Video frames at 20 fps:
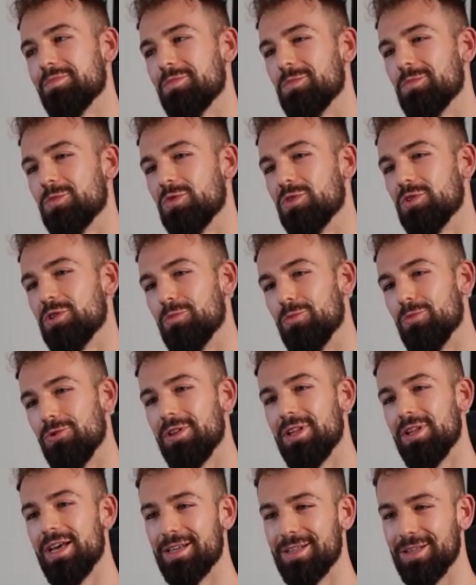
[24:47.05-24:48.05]
the more
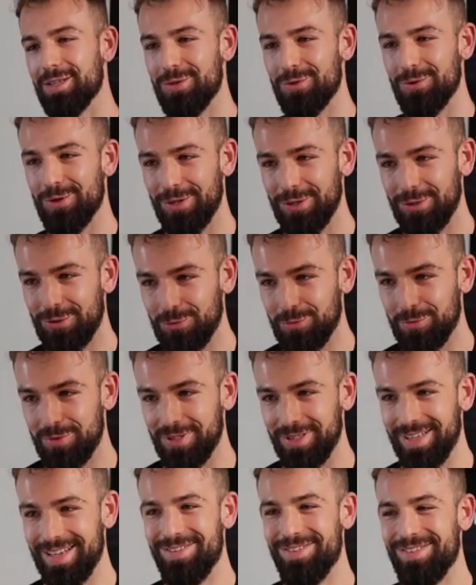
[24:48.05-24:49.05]
likely you are to
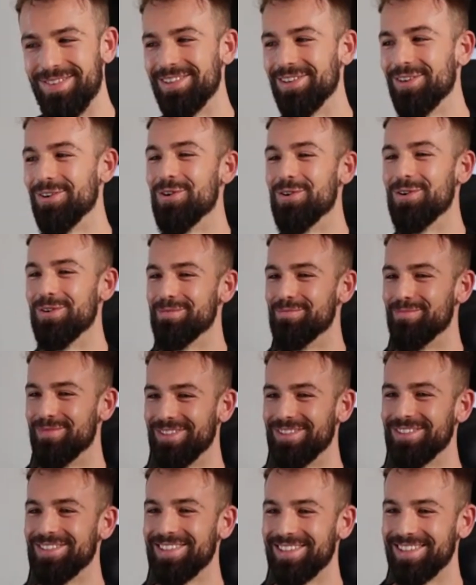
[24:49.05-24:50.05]
believe your own
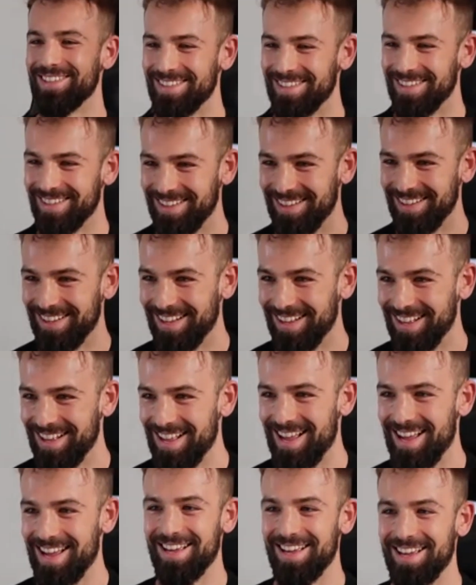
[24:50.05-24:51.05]
bullshit
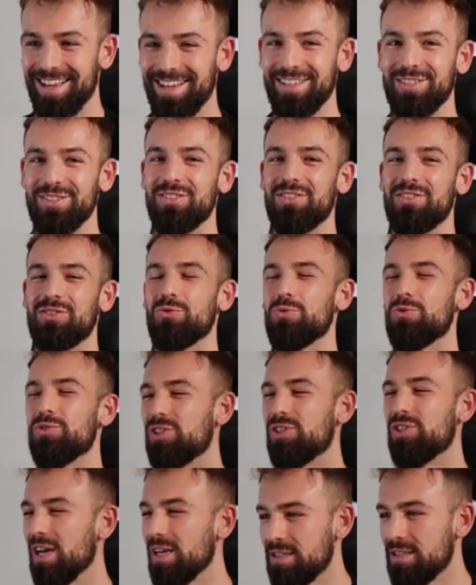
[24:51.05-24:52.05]
and to
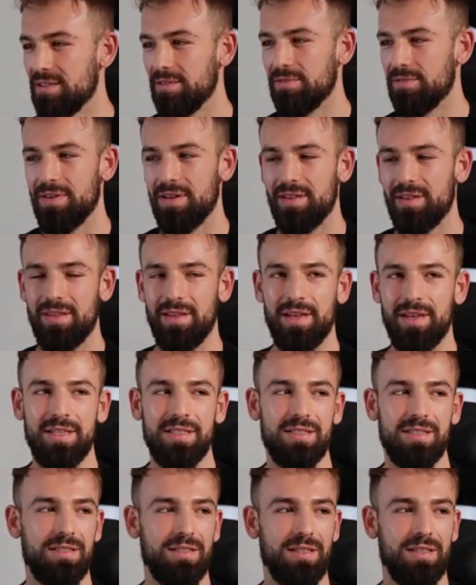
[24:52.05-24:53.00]
justify things.